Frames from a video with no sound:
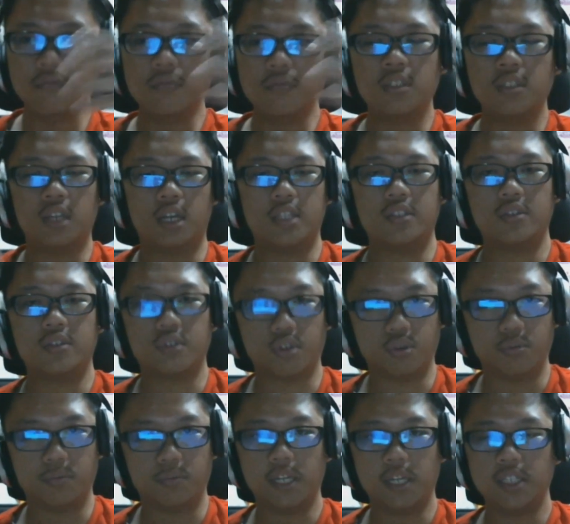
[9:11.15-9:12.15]
done
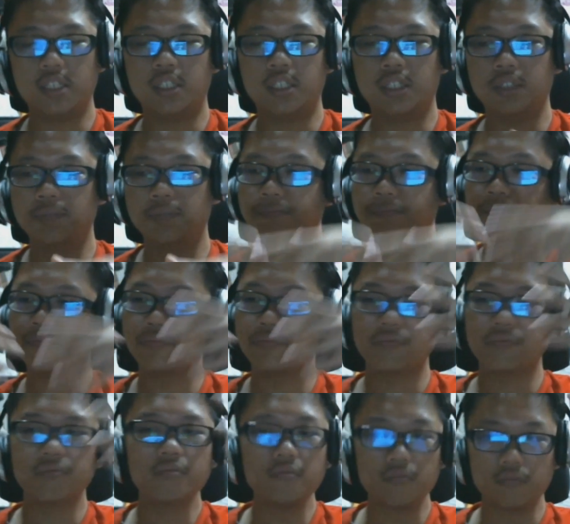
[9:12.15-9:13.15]
so much
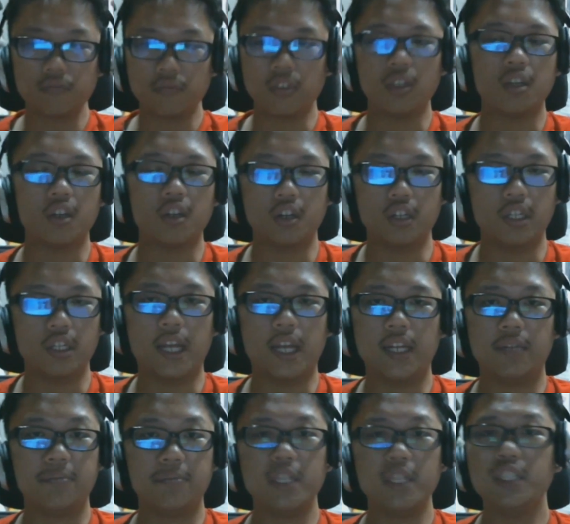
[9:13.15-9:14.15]
on
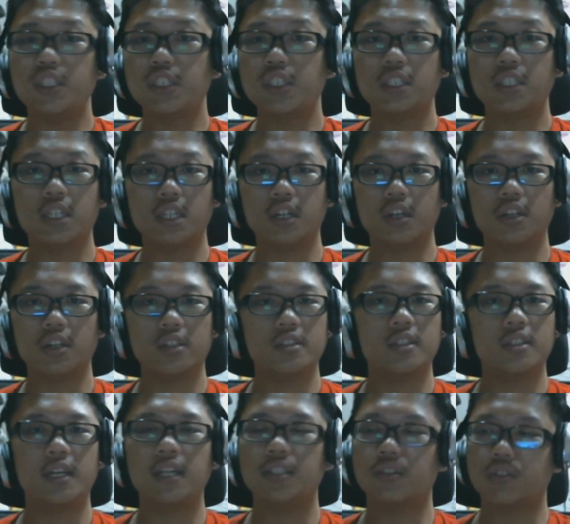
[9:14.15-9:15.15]
animation and all
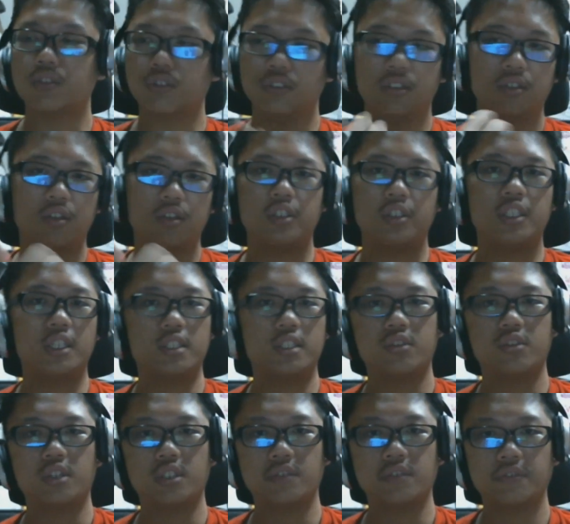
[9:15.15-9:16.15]
of that. You know, his Hotel
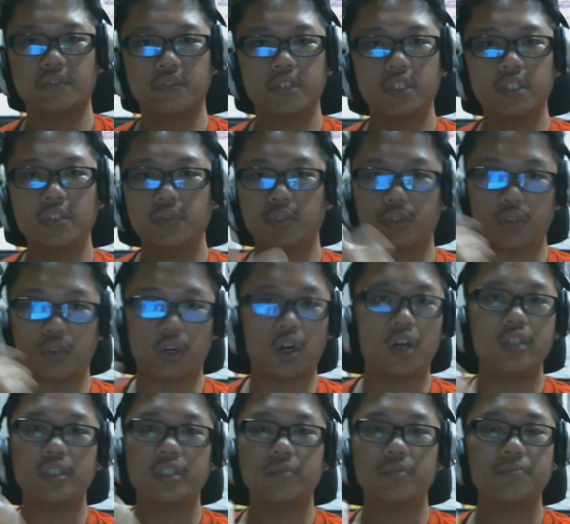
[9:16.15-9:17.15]
Transylvania was
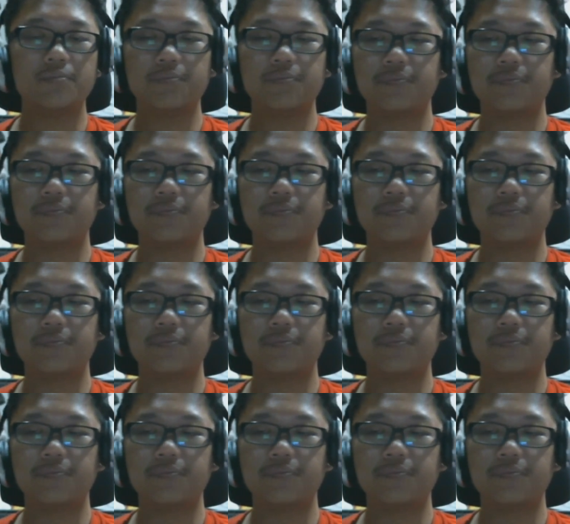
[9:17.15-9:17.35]
awesome.